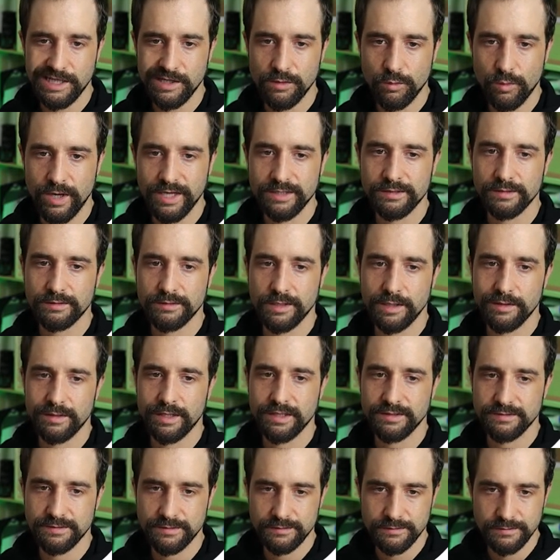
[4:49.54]
writing down
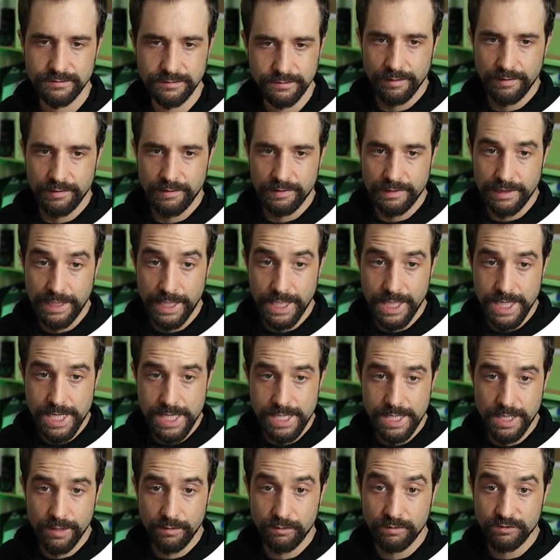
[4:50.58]
exit.
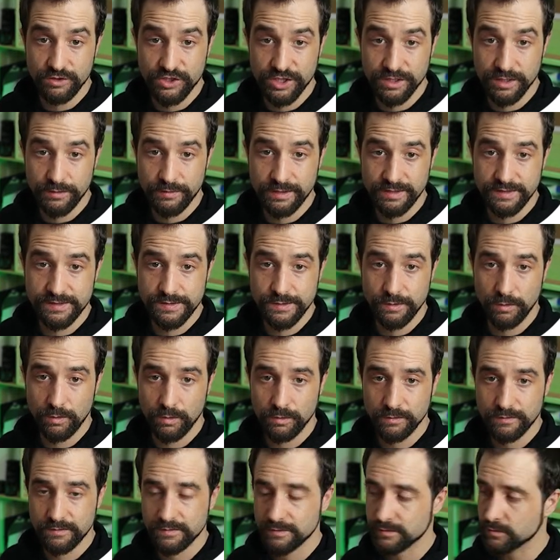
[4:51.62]
Then I will generate
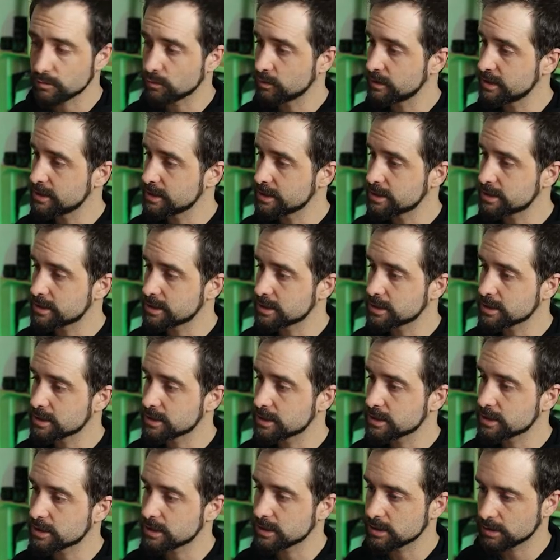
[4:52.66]
salts
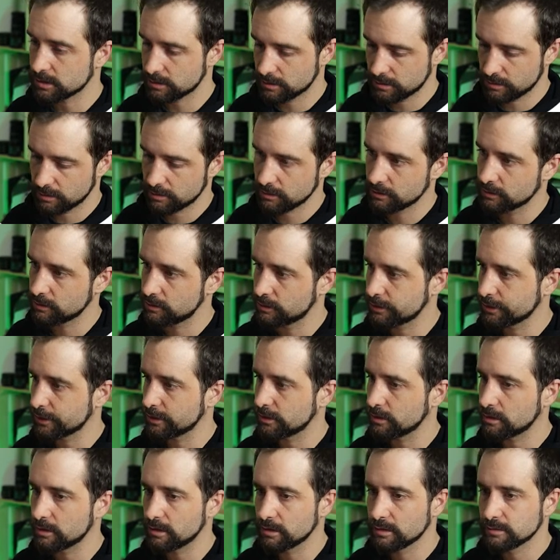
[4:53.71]
with
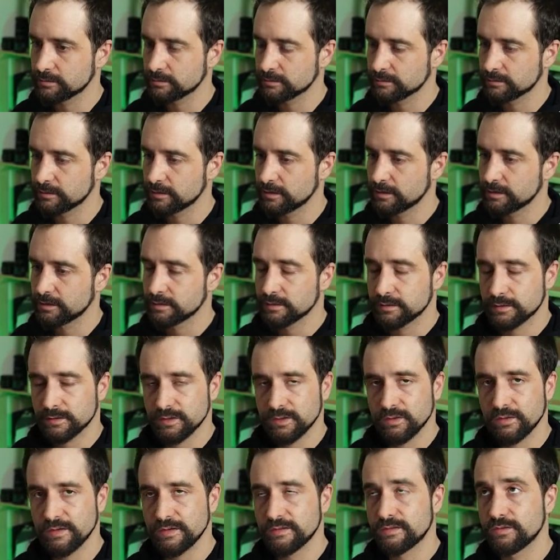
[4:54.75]
curl,
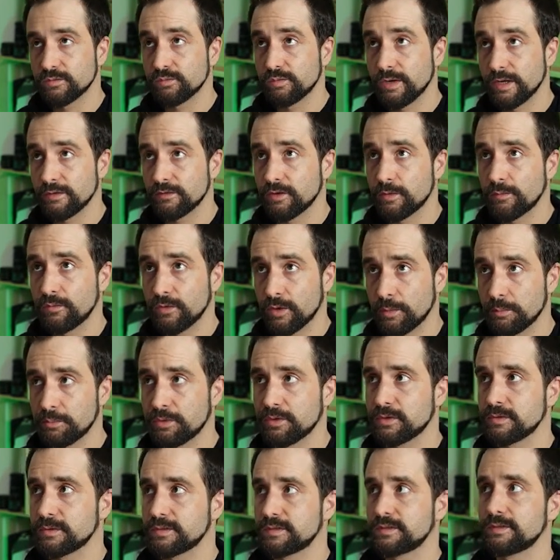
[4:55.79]
so it's random
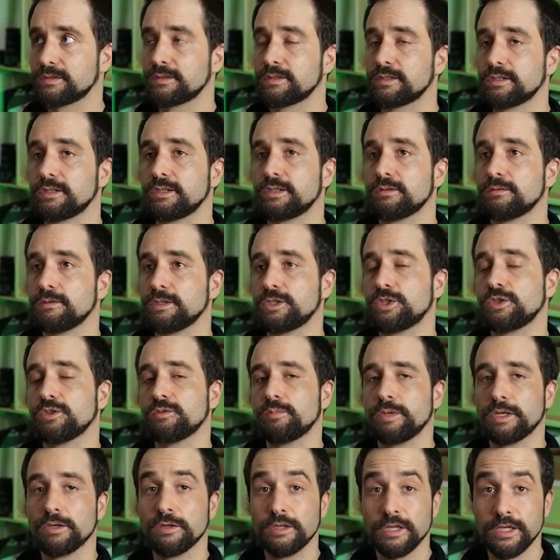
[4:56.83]
numbers which should
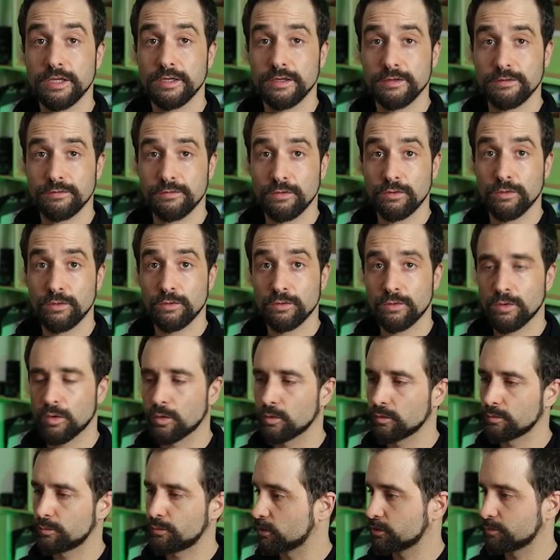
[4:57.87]
be unique for your
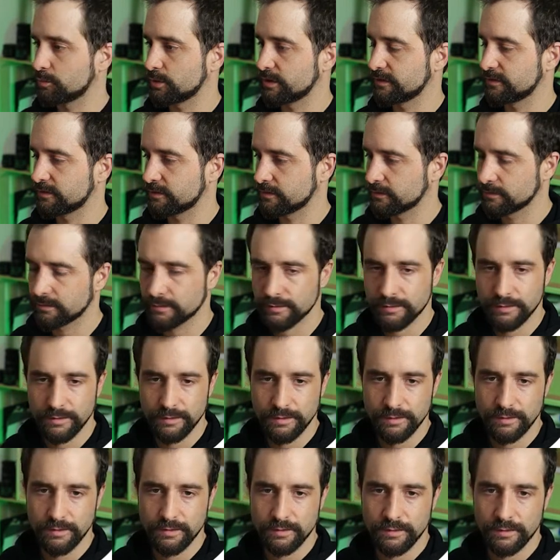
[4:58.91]
own WordPress.
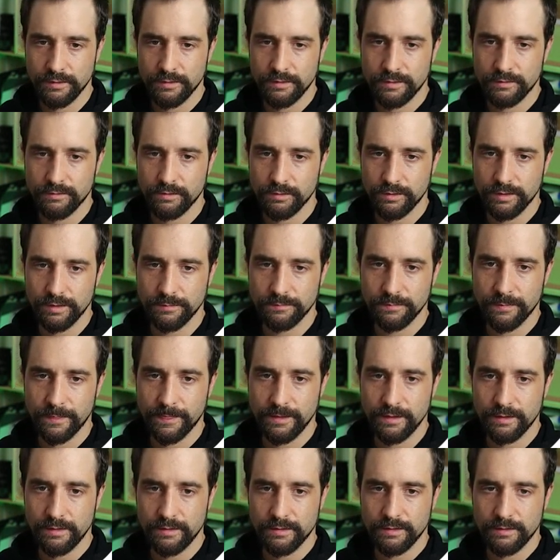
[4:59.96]
Sorry.
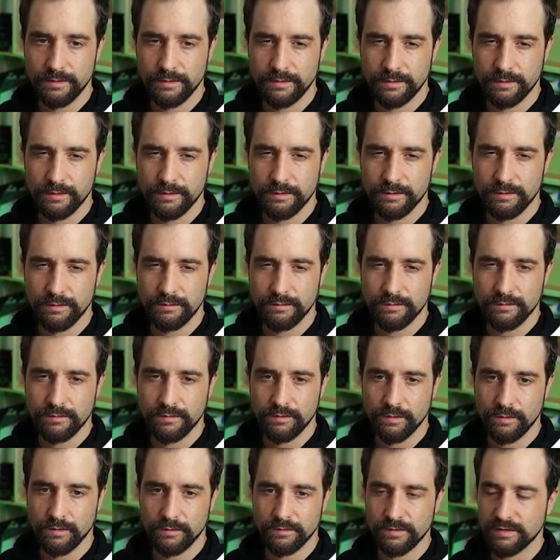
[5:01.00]

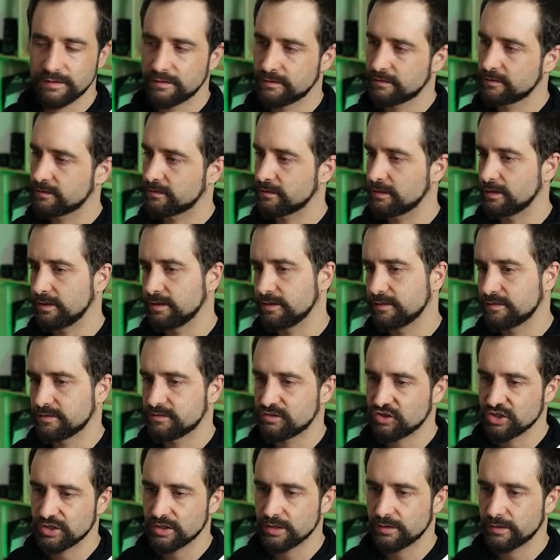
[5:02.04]
So this is
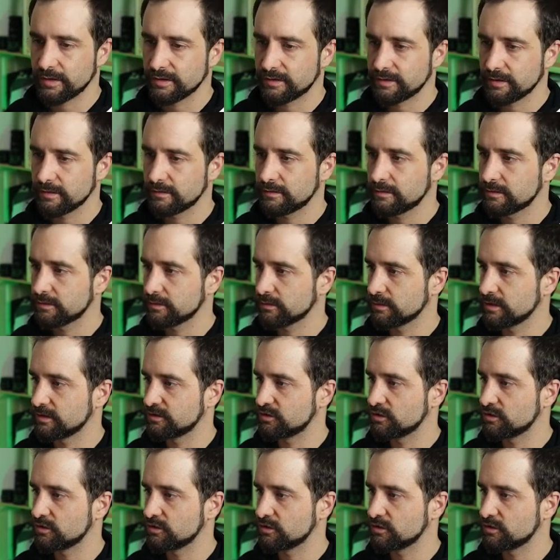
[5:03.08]
generated with